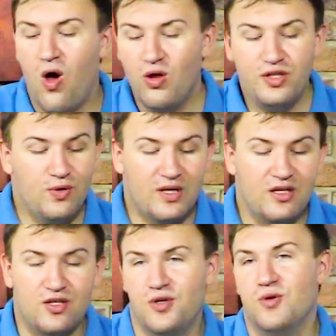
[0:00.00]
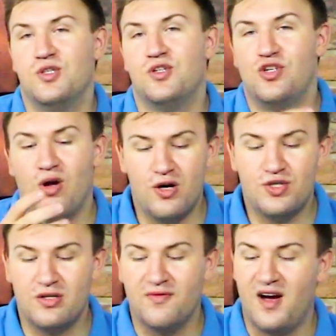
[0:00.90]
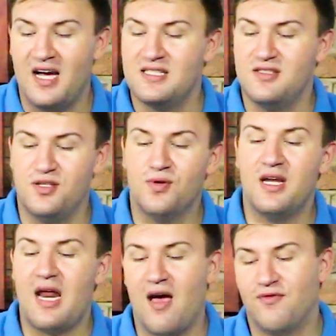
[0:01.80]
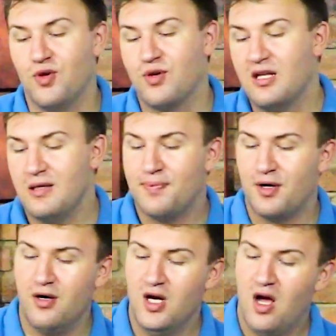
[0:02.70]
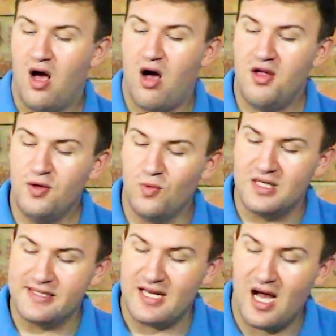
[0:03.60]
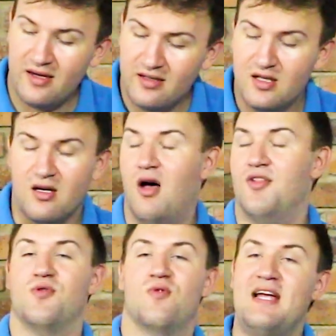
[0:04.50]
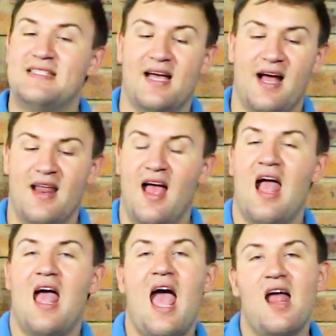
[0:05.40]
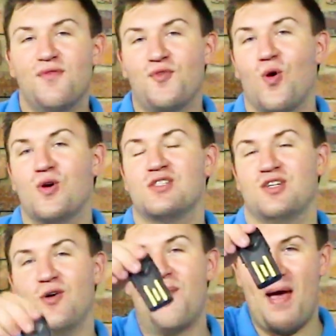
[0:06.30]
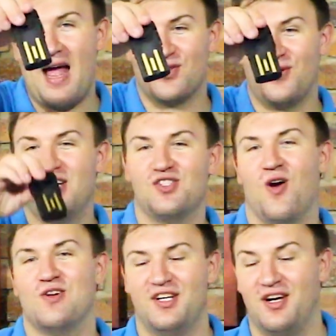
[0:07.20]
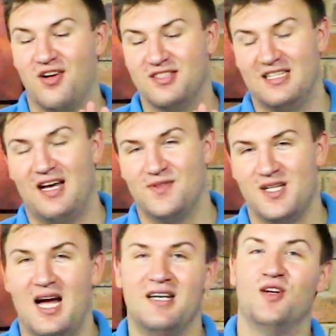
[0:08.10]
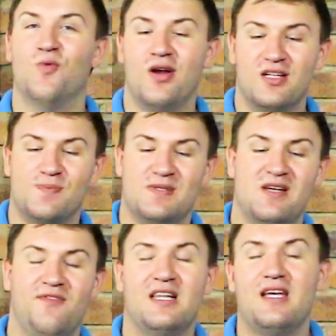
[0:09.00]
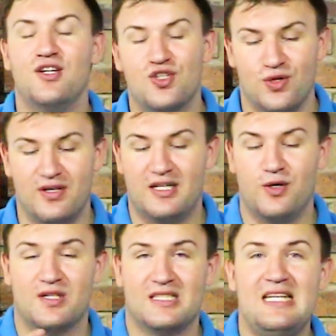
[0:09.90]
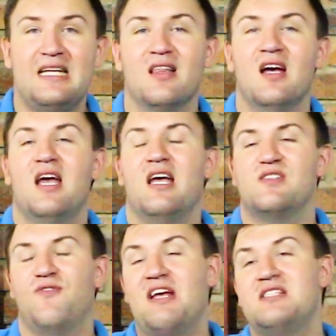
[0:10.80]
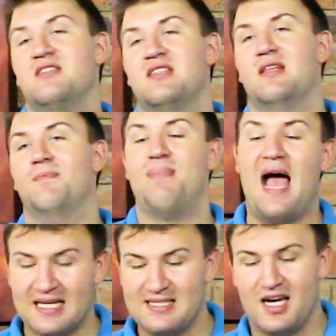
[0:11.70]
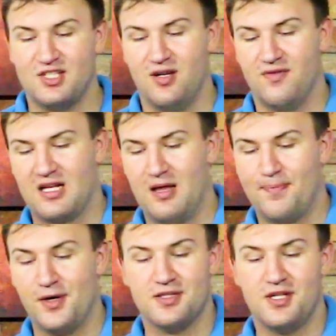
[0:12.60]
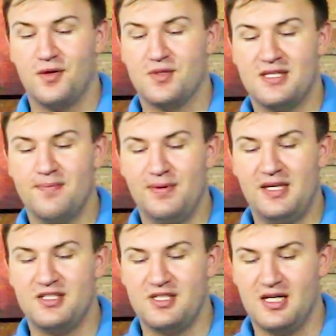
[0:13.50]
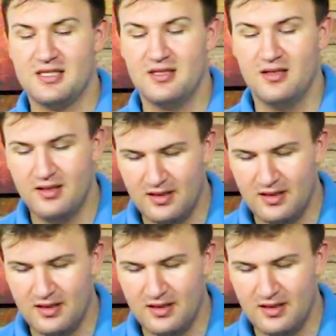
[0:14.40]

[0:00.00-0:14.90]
All you can do to charge your device is you can have your clipper on the one side, on the right side, and of course your battery charging on the left side. You want to specifically ensure that your teeth is facing to the back section of the clipper, so you simply just